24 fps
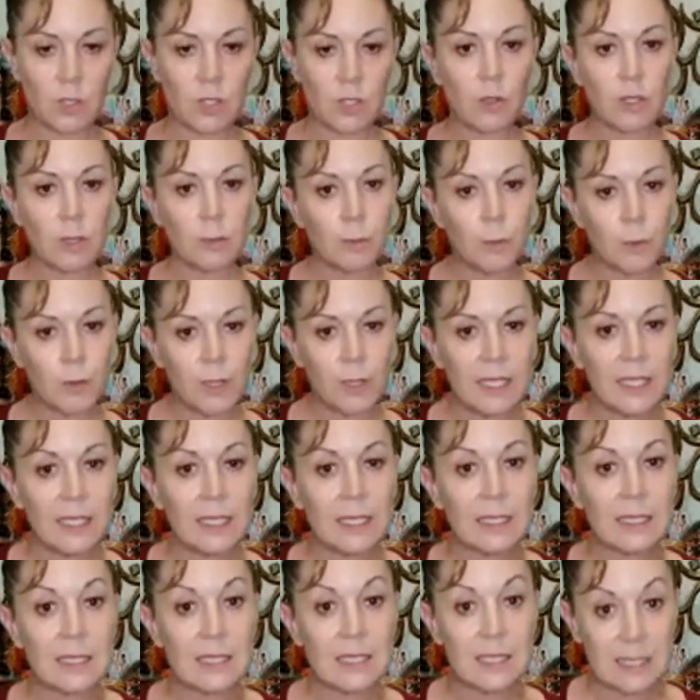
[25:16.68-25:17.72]
So
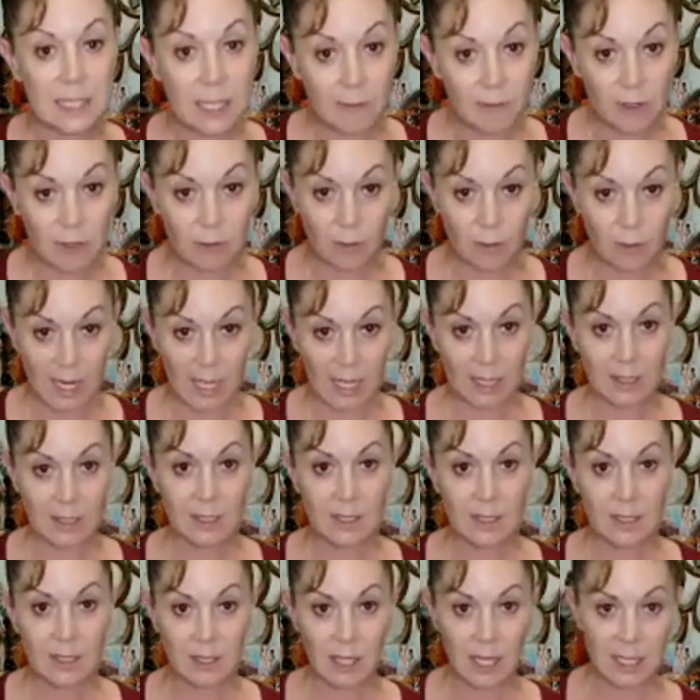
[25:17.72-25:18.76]
complete 7
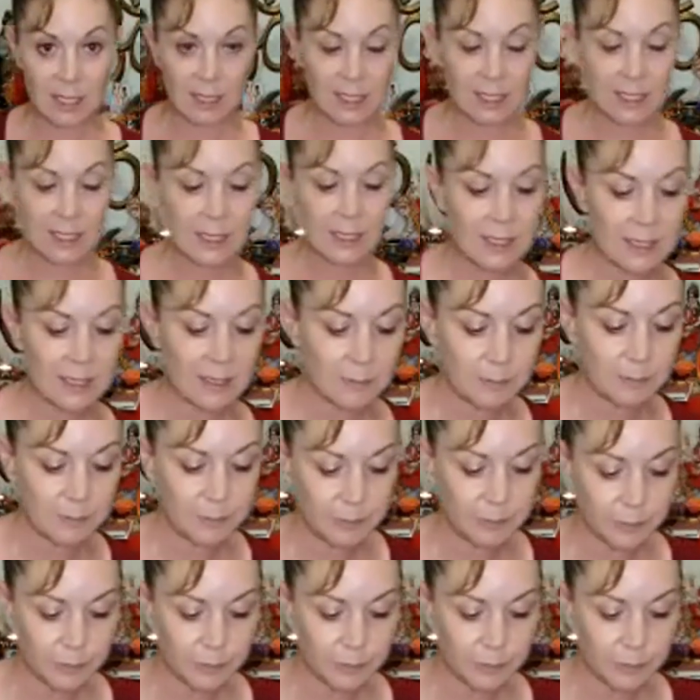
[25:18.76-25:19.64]
rounds like this.